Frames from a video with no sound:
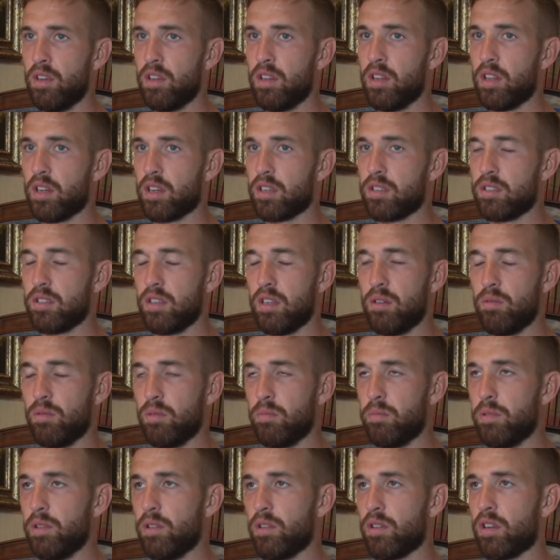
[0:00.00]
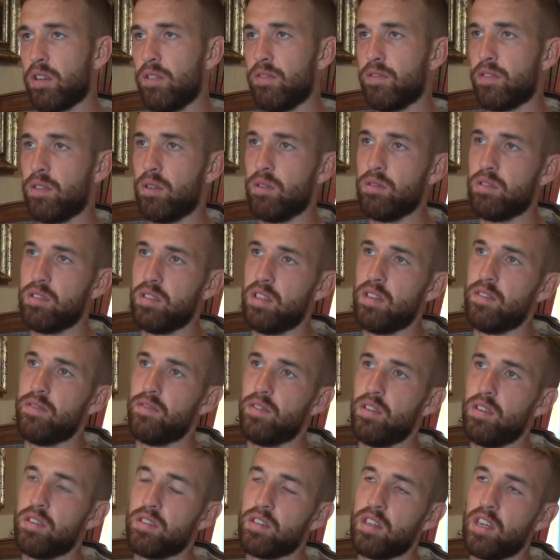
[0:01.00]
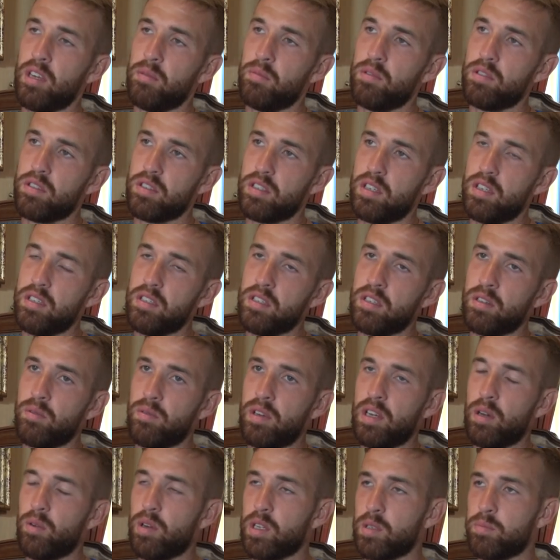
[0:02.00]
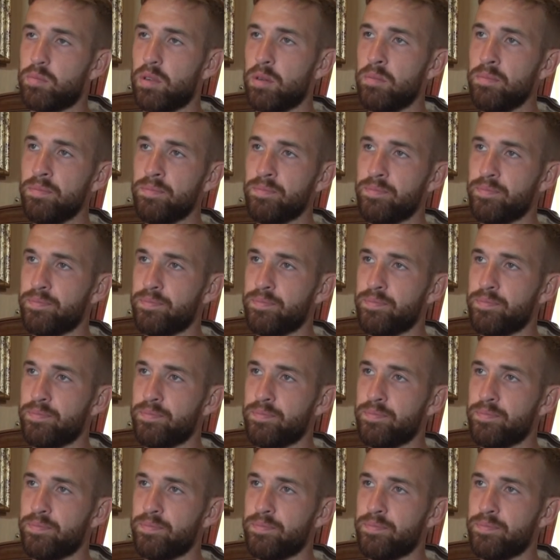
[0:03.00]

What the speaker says: like I say, we'll be looking forward to that first game of the season away at West Brom.